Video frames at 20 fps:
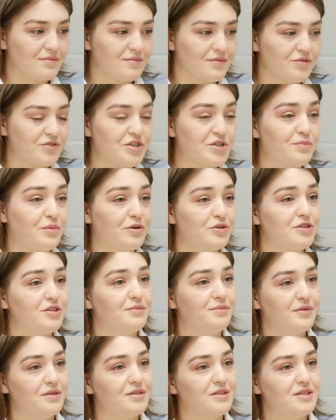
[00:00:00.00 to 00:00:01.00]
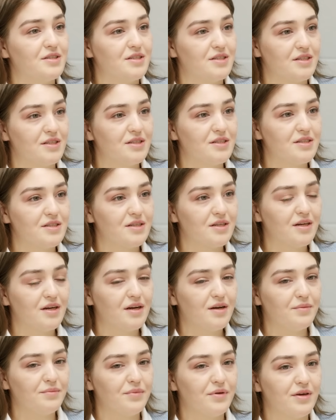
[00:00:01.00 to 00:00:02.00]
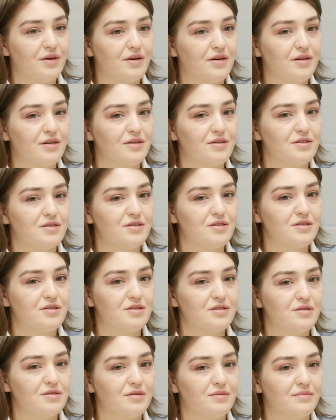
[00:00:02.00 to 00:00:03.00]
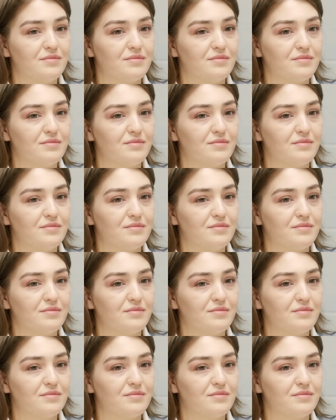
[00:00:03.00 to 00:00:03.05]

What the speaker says: responsibilities, because